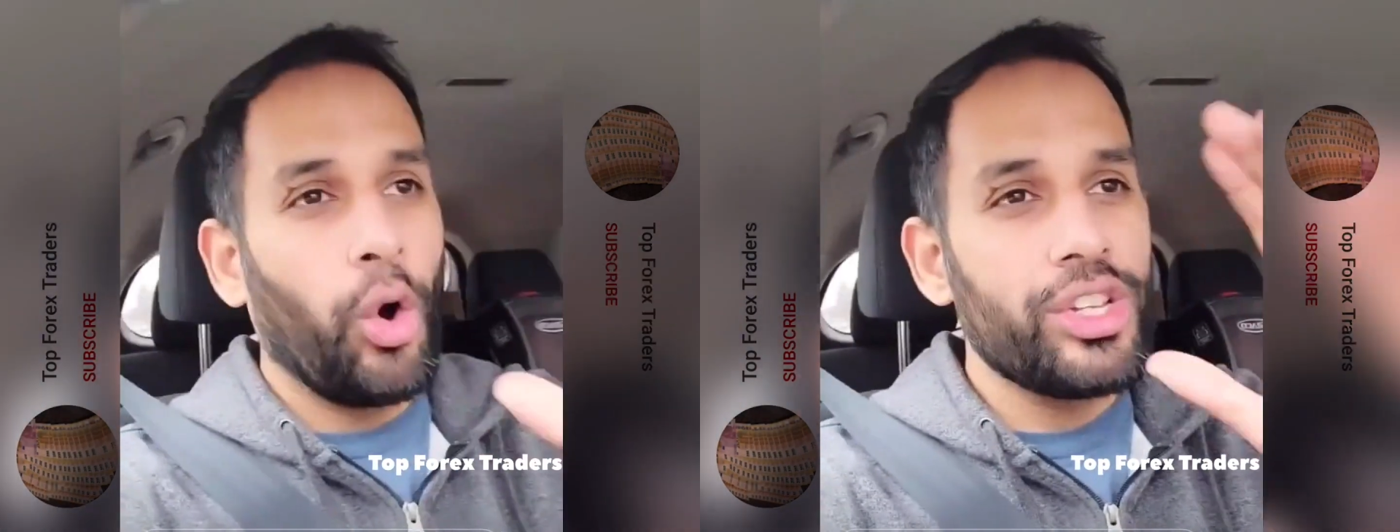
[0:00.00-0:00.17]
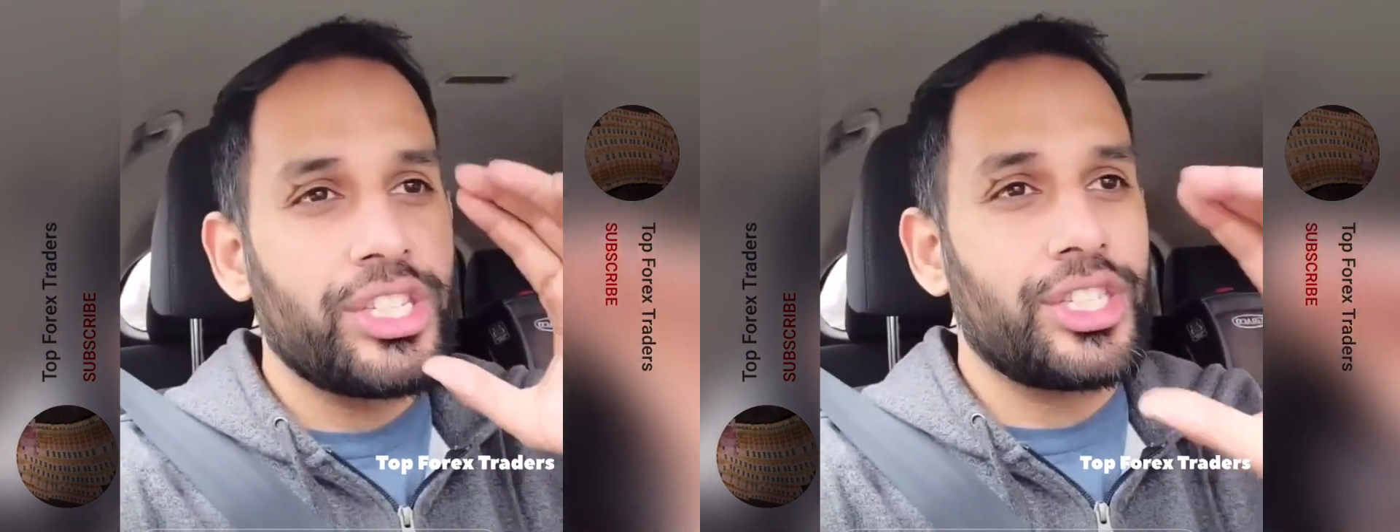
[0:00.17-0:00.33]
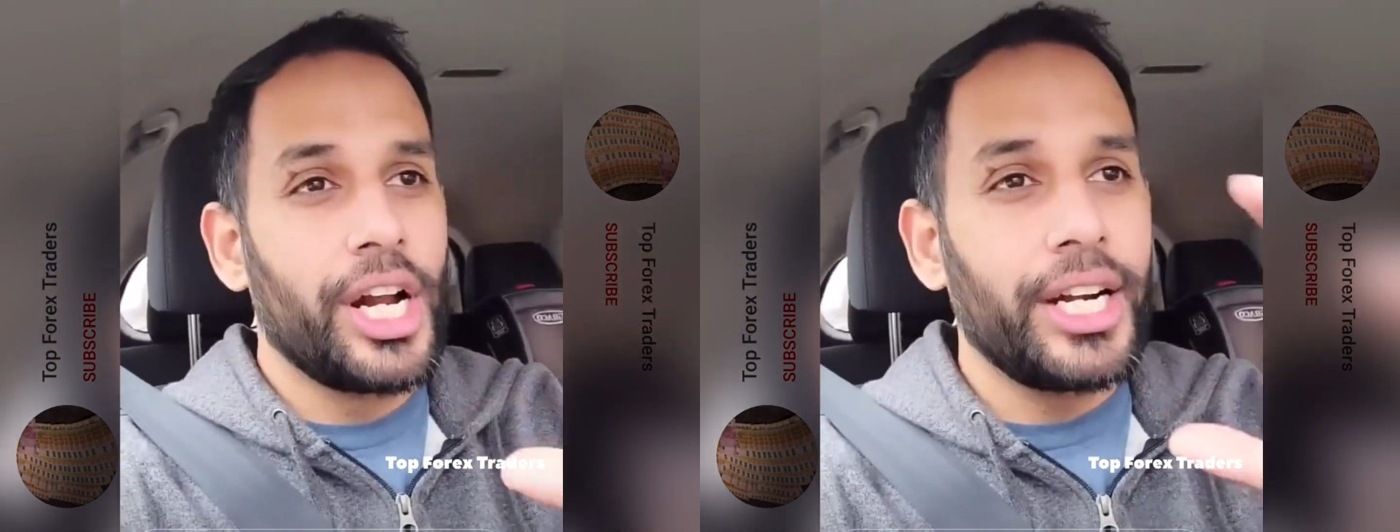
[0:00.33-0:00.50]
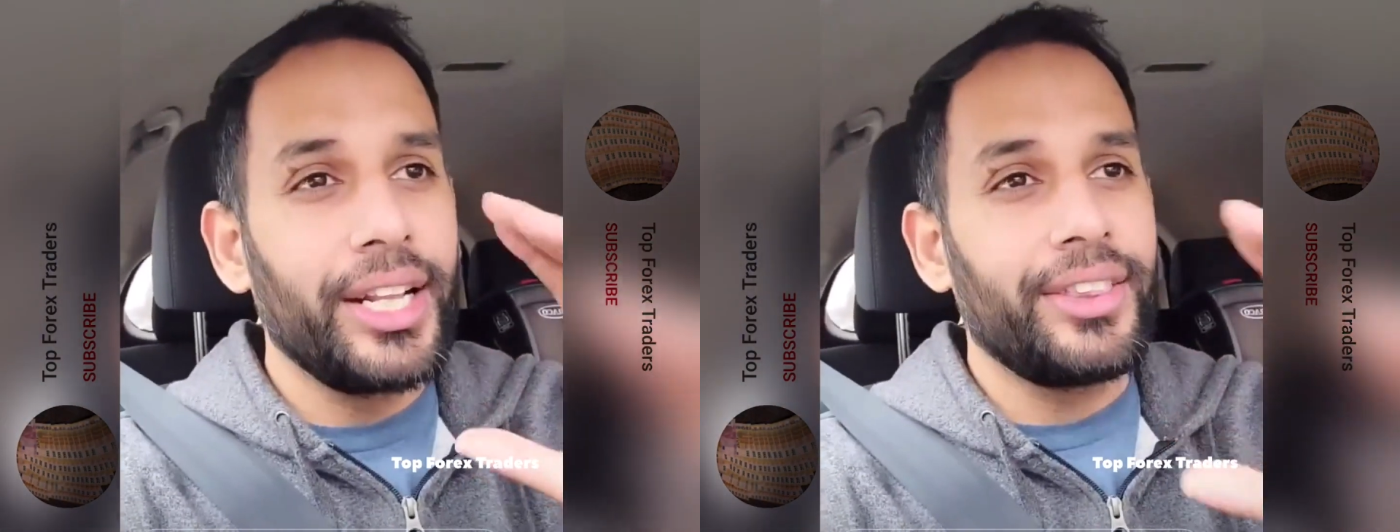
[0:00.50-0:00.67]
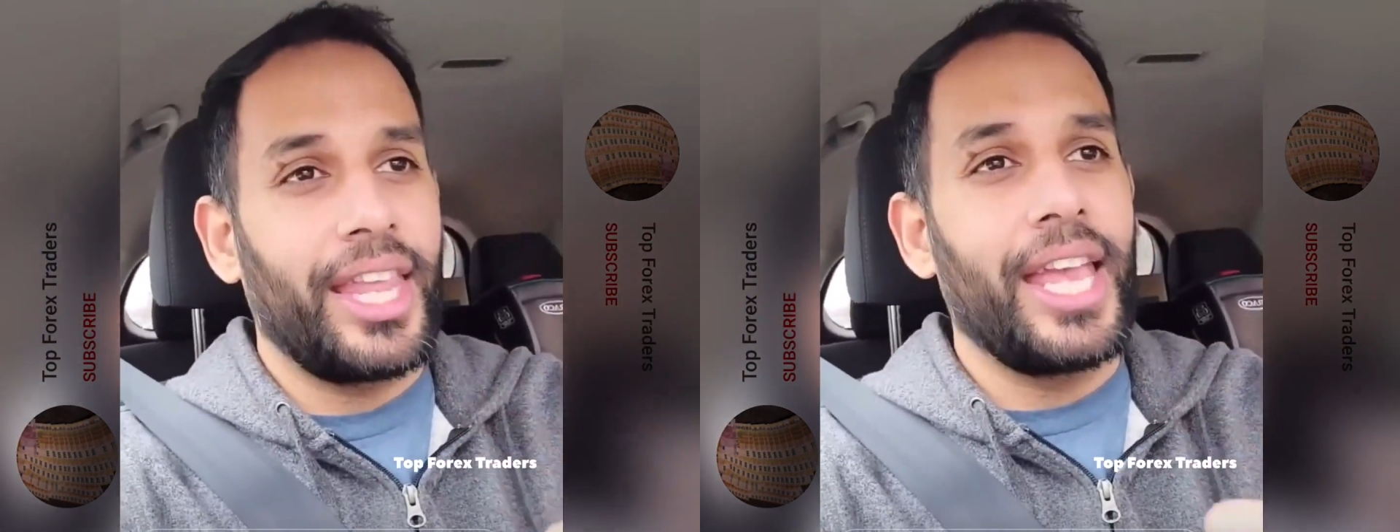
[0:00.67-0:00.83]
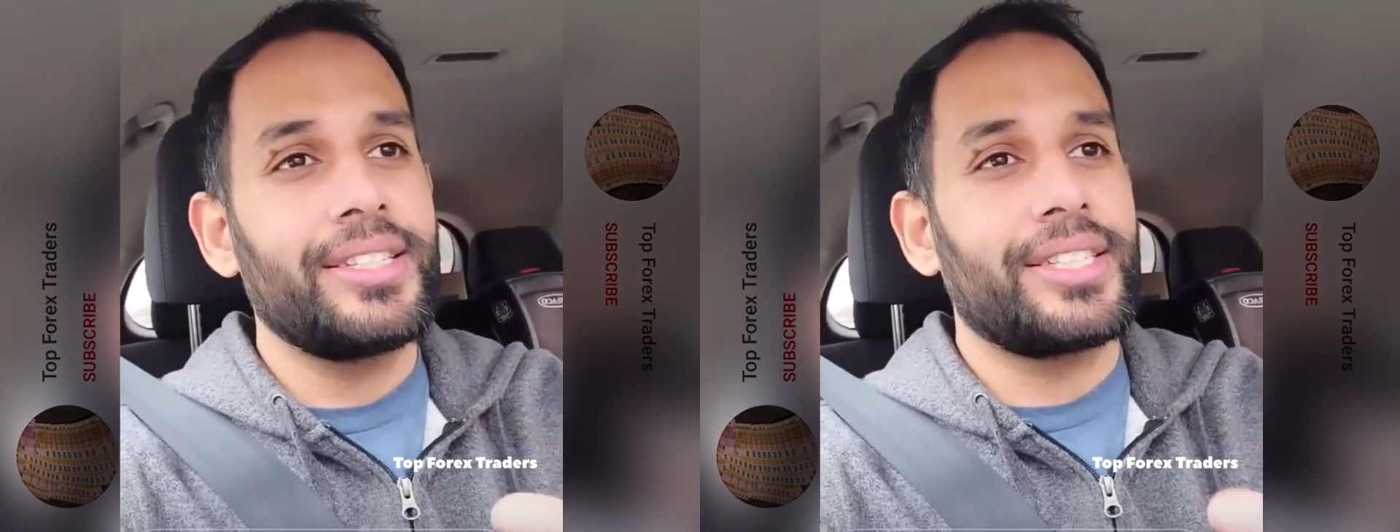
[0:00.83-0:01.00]
certain
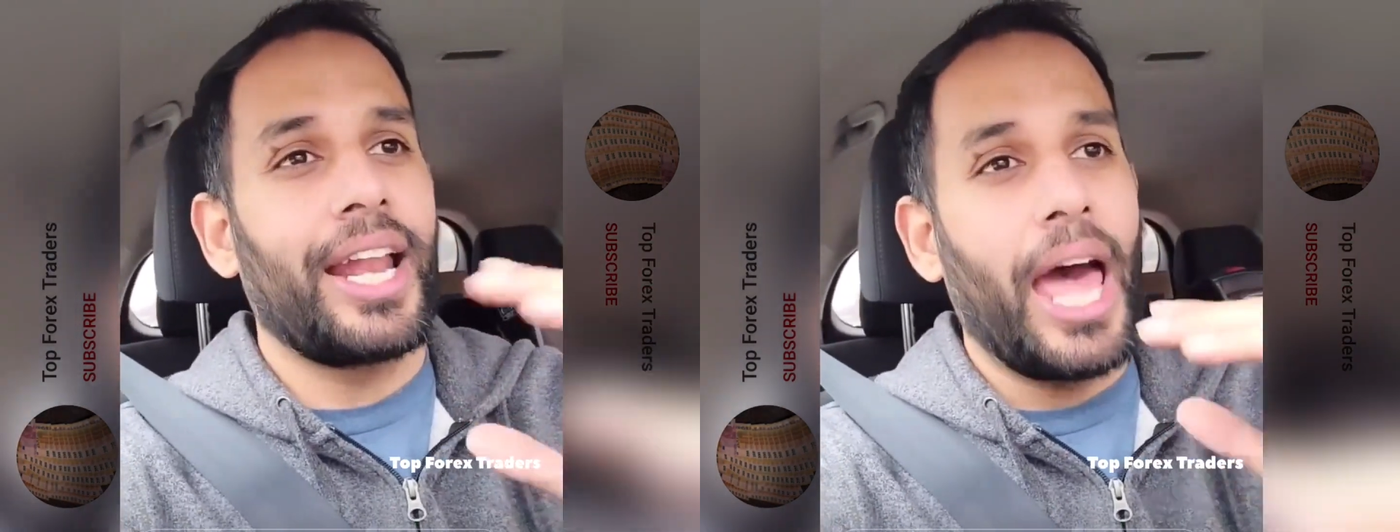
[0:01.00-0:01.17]
things that